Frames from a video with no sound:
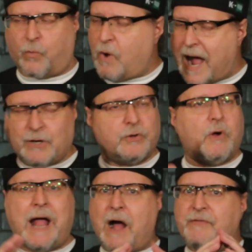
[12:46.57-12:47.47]
I don't know
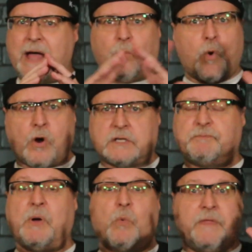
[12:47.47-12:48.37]
how that works,
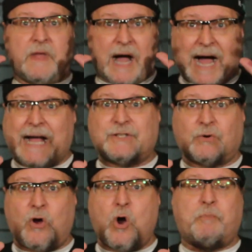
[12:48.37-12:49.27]
but when the eyes
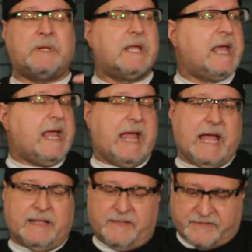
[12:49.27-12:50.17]
are open
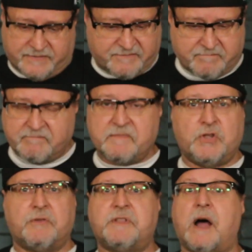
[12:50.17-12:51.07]
and
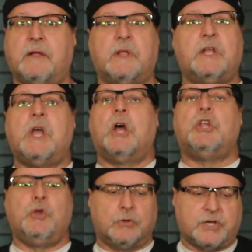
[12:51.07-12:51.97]
you're done,
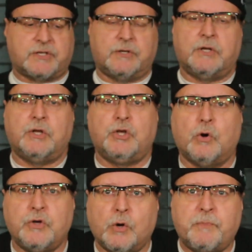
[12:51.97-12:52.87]

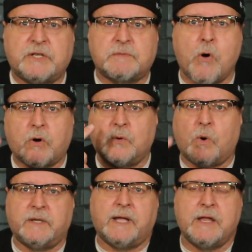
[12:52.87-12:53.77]
you'll be smoking
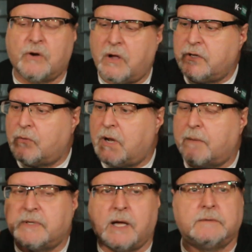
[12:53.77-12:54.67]
one day and you'll go, you know what,
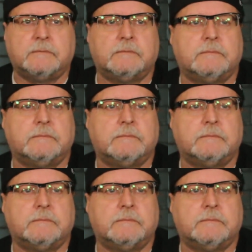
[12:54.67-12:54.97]
I'm done.